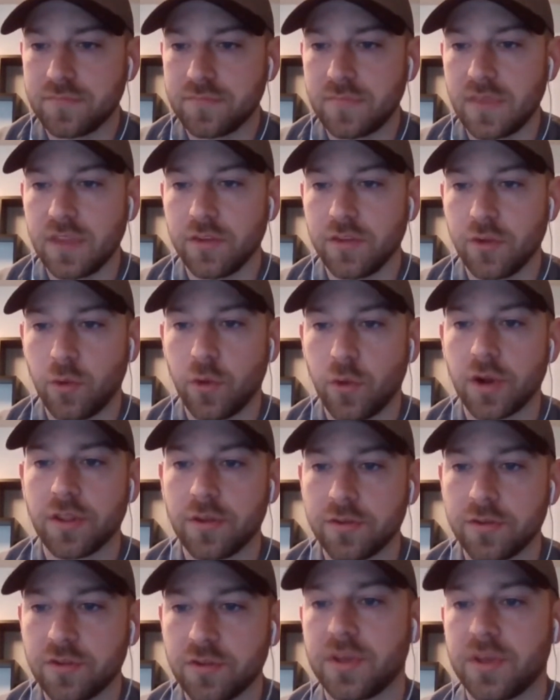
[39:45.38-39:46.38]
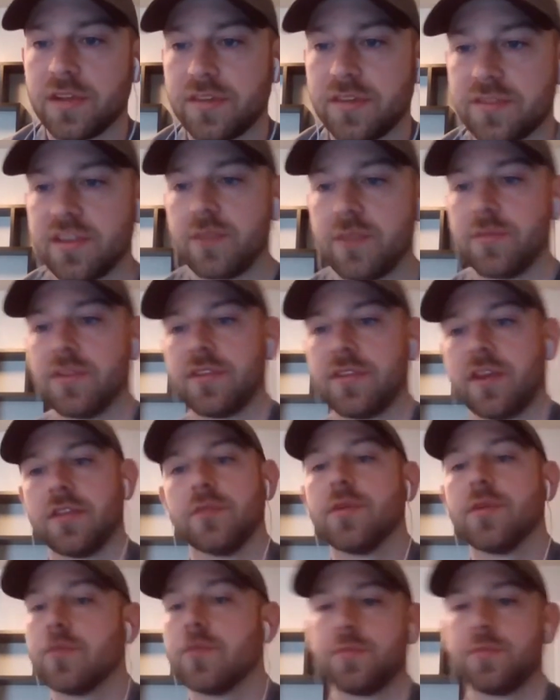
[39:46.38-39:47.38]
So one of those will be in December and the
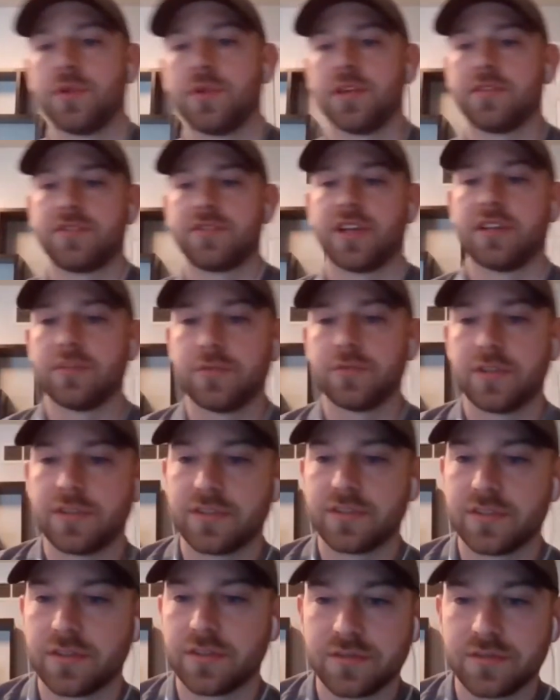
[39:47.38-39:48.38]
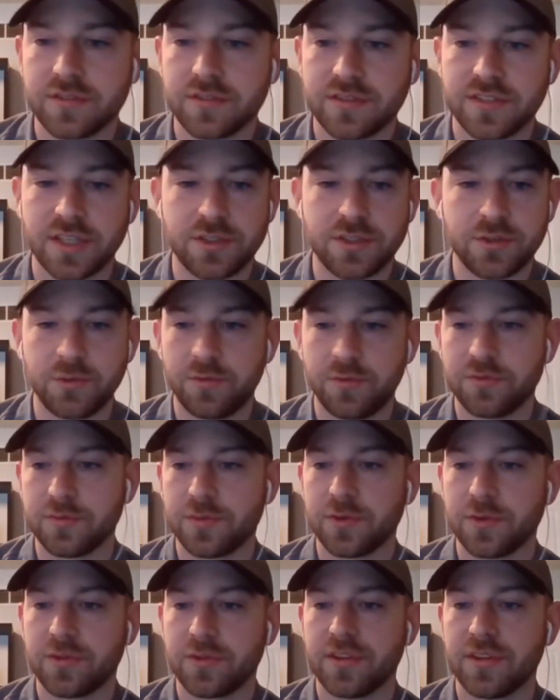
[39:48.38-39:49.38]
other one will be in January. So stay tuned for
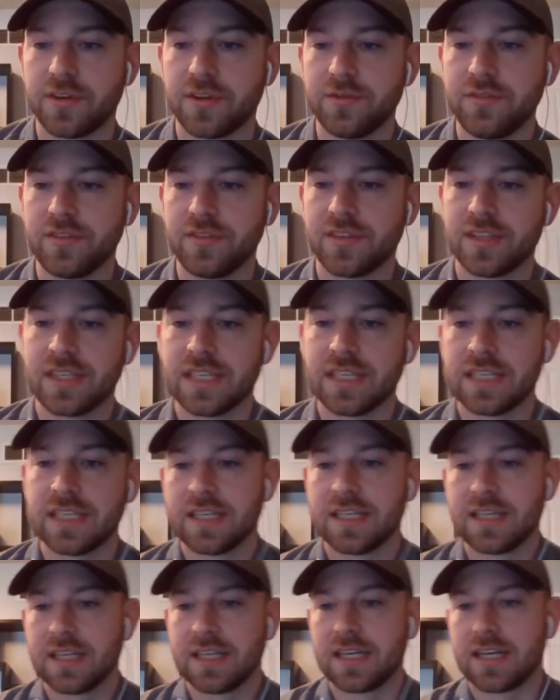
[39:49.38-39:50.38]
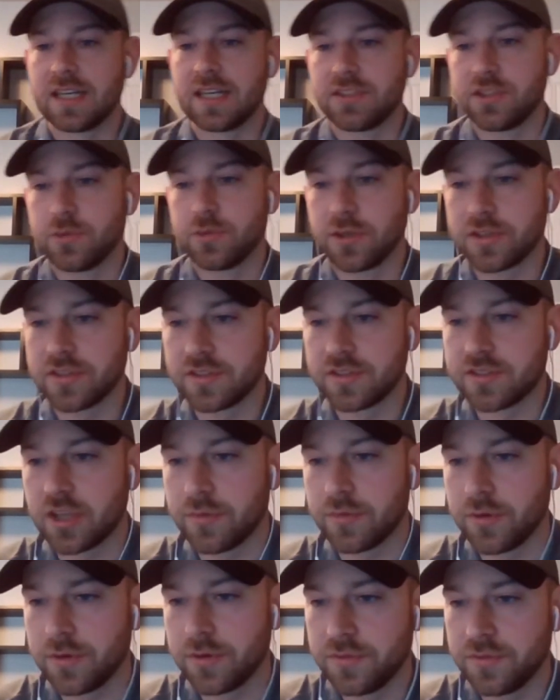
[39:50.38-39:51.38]
both of those. Do you work in the
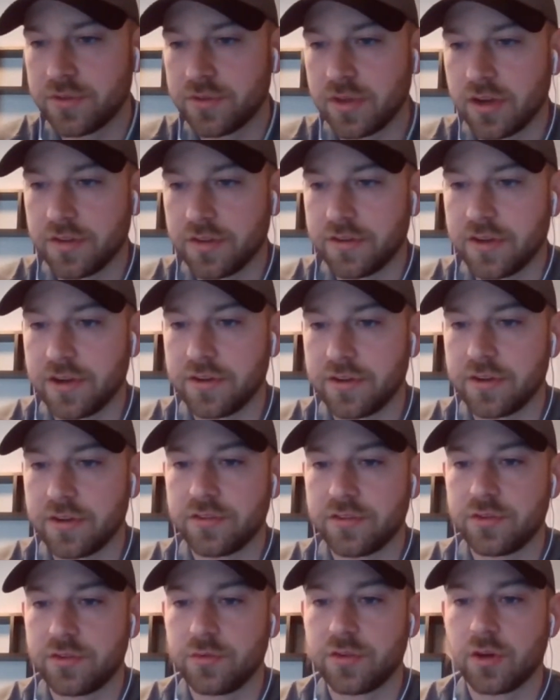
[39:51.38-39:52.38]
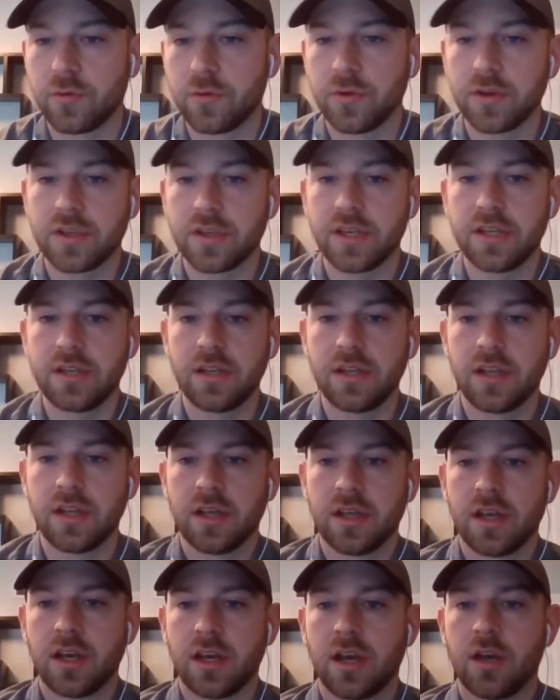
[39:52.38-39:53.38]
suburbs? Are there areas you don't work in?
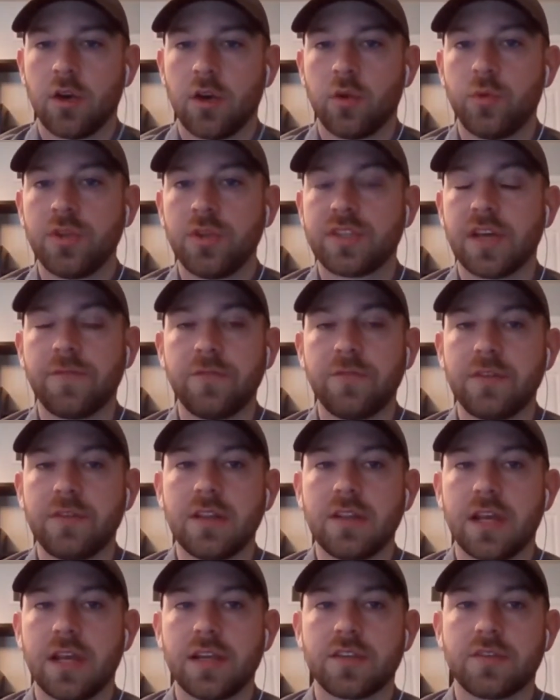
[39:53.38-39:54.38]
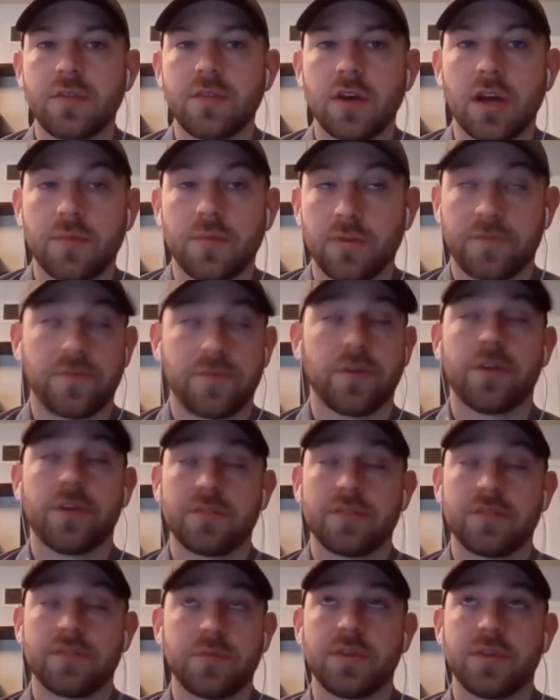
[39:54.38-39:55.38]
We definitely
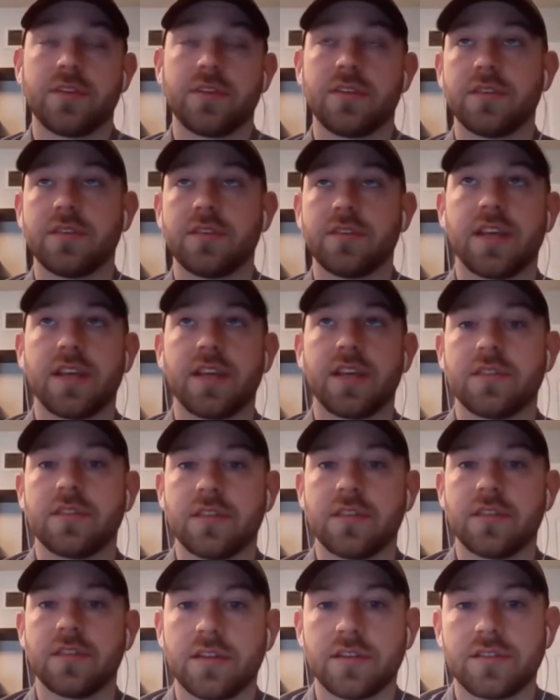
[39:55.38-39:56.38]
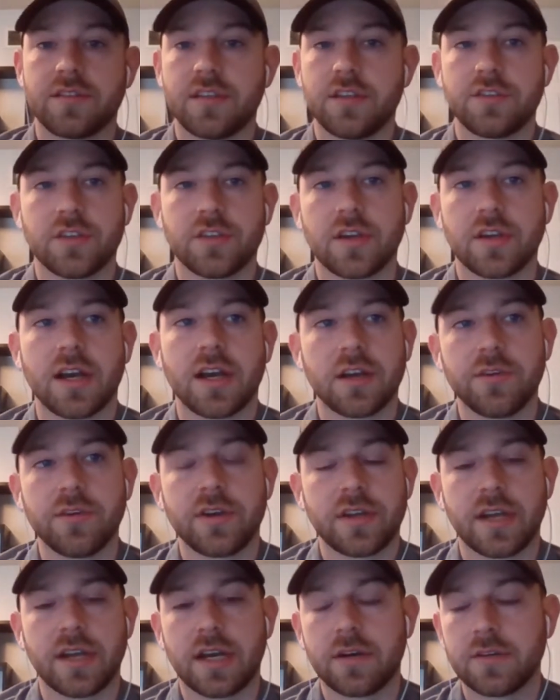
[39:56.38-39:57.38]
prefer to be staying in the city of Chicago
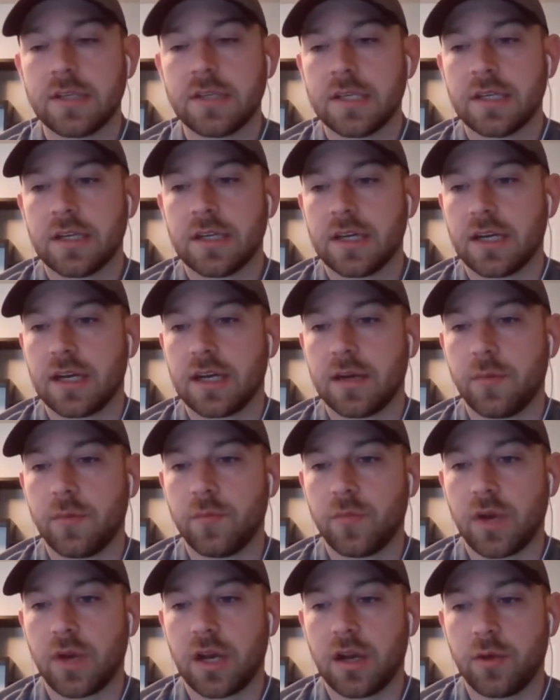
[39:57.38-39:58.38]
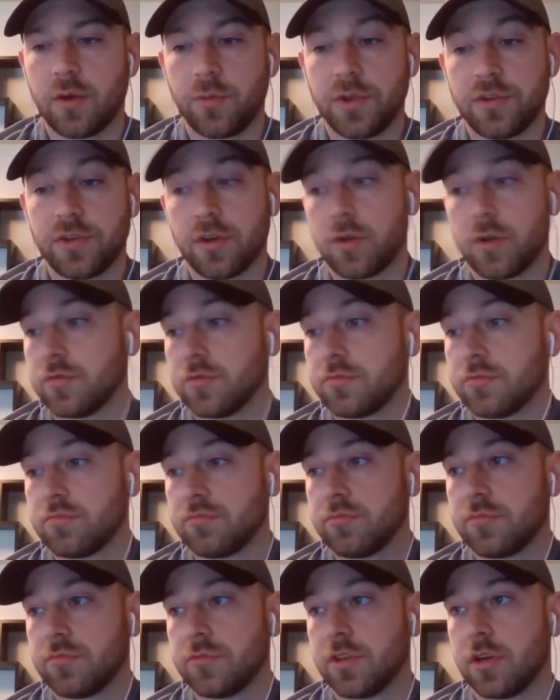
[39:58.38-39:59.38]
right now. We don't,
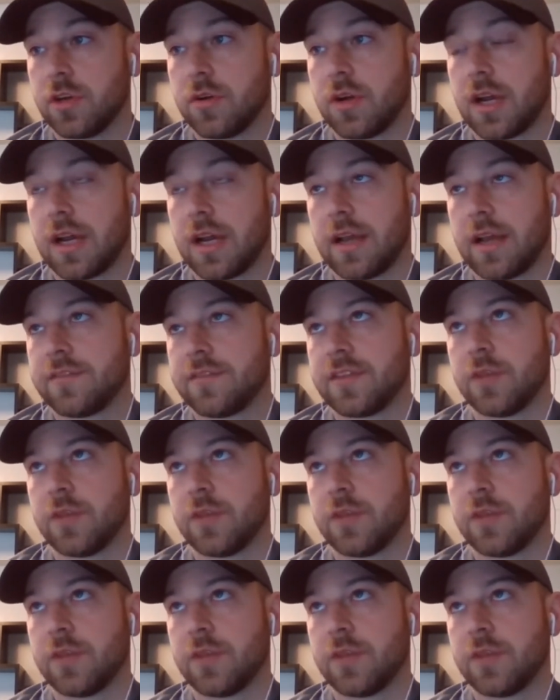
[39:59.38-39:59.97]
I'd say